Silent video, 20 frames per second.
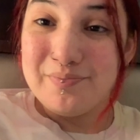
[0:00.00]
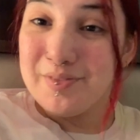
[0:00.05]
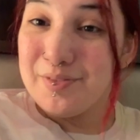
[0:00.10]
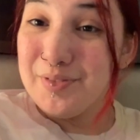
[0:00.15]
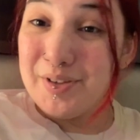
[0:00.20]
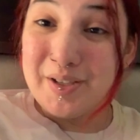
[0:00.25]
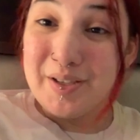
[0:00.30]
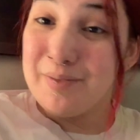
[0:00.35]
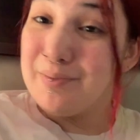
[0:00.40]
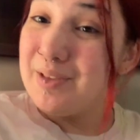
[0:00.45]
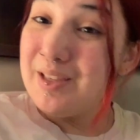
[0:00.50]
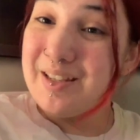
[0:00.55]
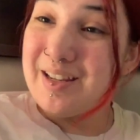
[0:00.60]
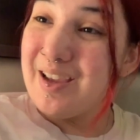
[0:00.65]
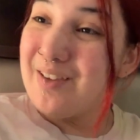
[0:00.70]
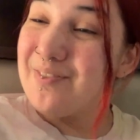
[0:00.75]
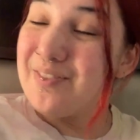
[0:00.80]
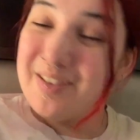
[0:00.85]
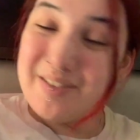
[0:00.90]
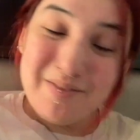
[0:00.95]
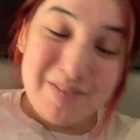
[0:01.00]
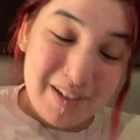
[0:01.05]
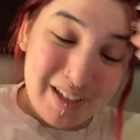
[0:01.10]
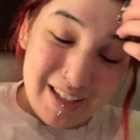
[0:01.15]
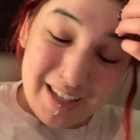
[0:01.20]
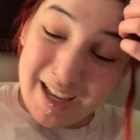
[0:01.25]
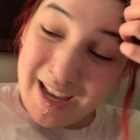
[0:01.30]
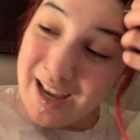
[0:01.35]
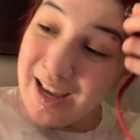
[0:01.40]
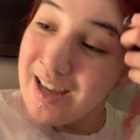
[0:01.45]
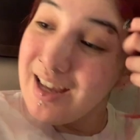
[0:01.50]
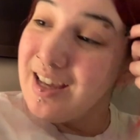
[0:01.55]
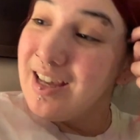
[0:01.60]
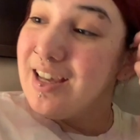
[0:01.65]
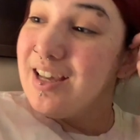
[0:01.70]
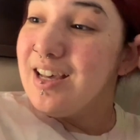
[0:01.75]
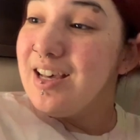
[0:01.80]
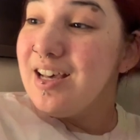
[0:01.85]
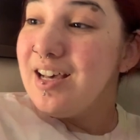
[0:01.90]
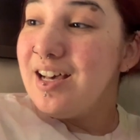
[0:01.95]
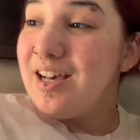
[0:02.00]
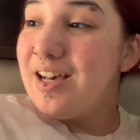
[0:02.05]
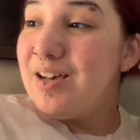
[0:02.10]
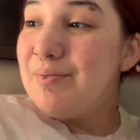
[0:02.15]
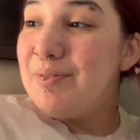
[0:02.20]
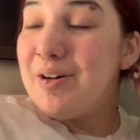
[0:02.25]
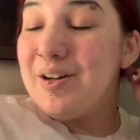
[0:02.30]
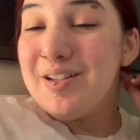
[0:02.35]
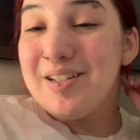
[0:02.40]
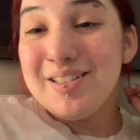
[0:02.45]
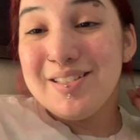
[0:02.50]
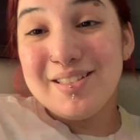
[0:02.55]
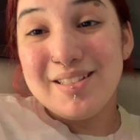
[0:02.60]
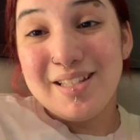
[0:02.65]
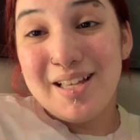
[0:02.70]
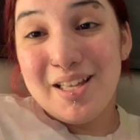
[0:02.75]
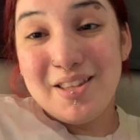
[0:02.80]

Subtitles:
fucking Maid Cafe. But yeah. Honestly,